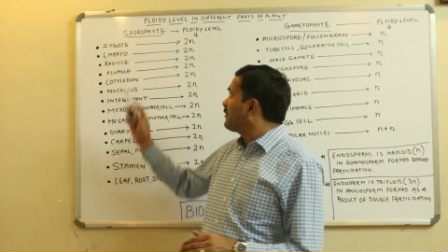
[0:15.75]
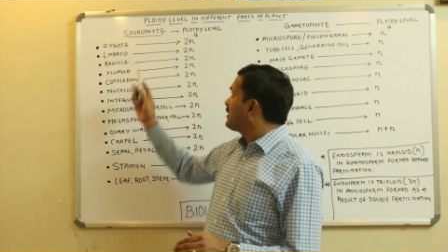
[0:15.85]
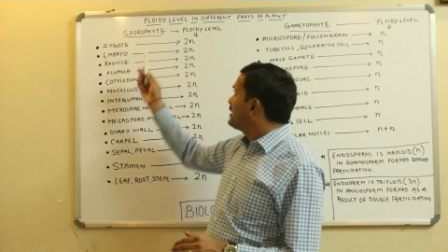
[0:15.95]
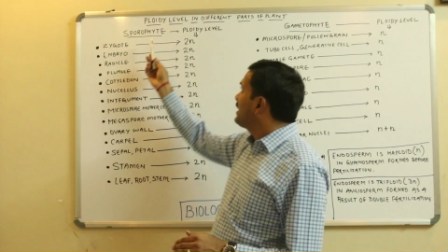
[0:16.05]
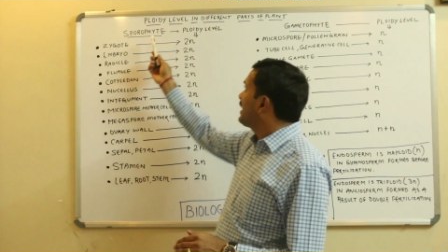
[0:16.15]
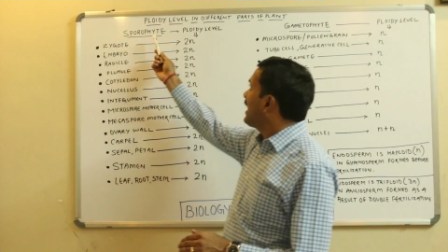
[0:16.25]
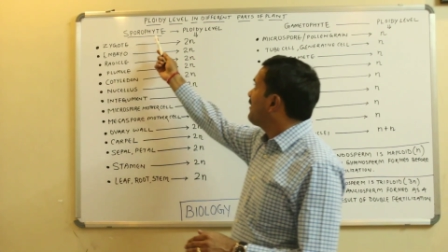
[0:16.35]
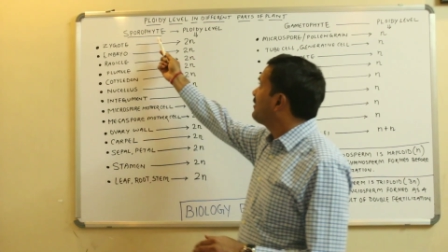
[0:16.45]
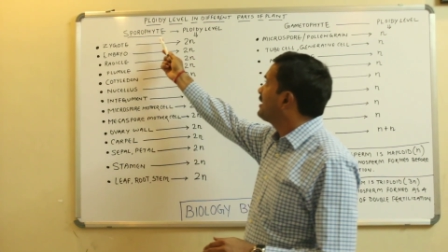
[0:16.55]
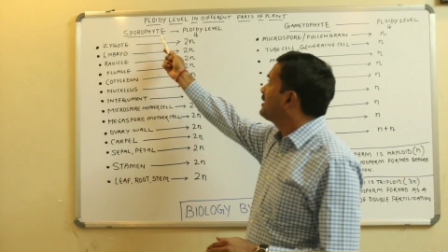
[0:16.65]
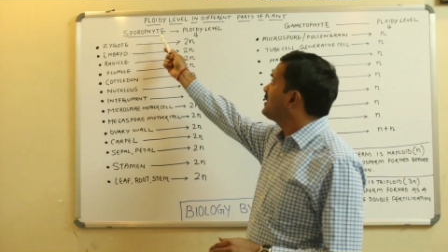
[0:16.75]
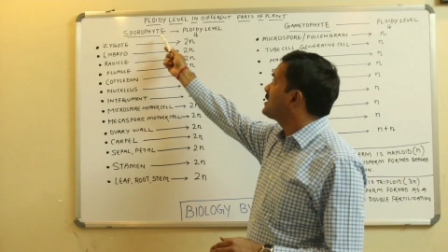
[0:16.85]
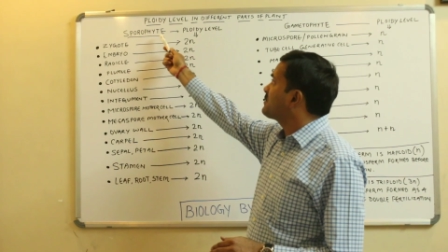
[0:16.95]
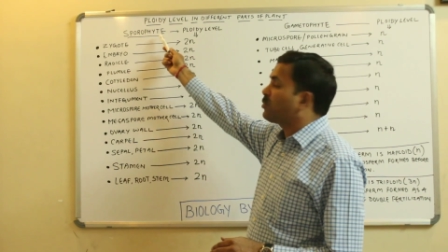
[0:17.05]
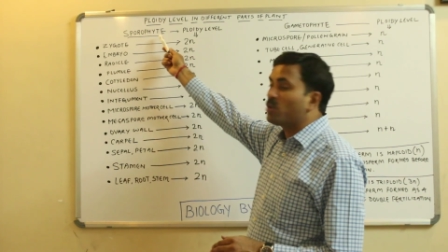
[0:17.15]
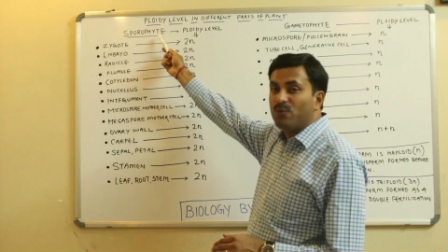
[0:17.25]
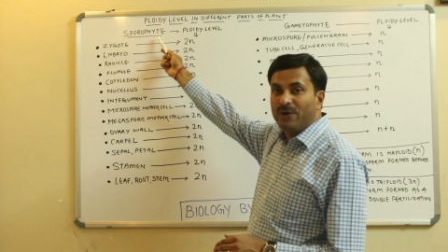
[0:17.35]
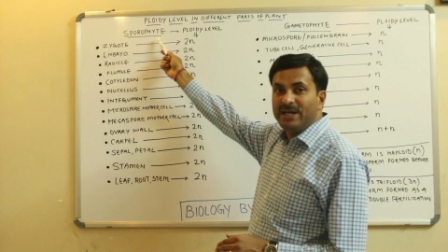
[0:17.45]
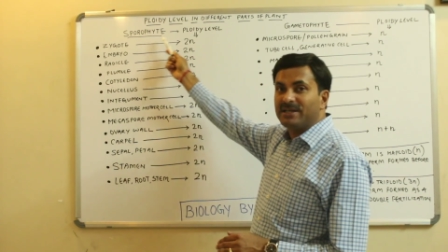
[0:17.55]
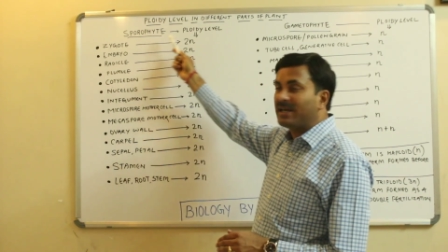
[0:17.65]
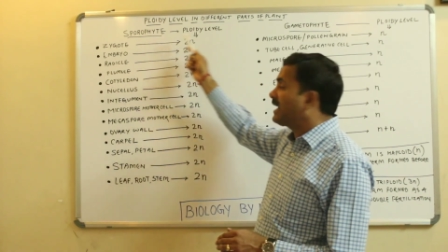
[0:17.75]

Here I have written the sporophyte